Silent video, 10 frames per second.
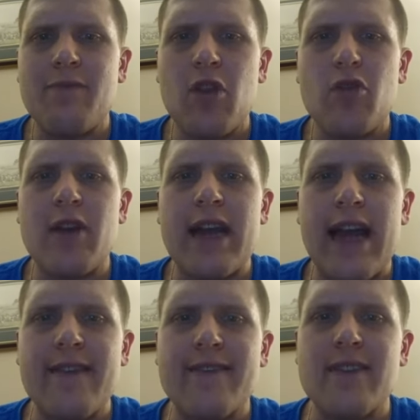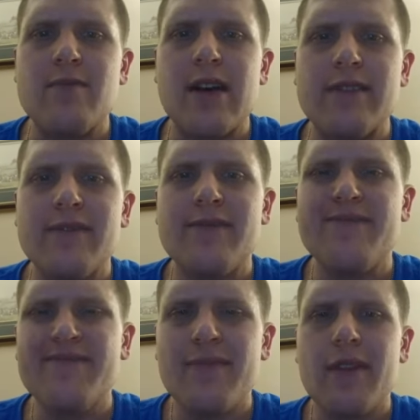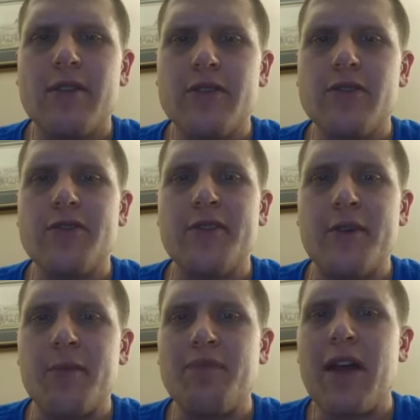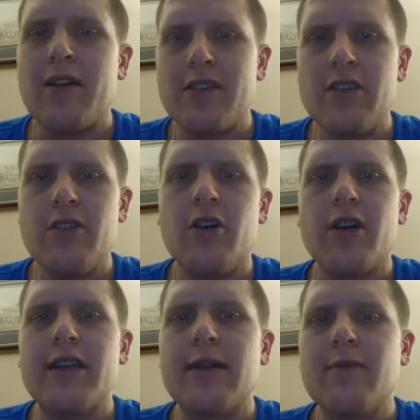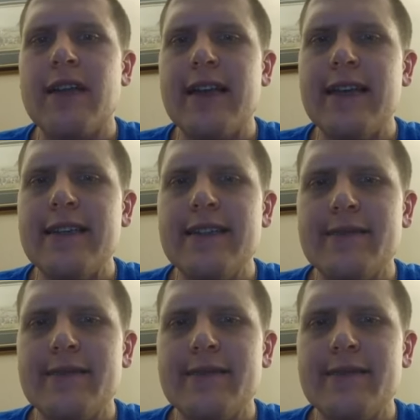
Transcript: 3.5 and above. So, see you all in a couple of days.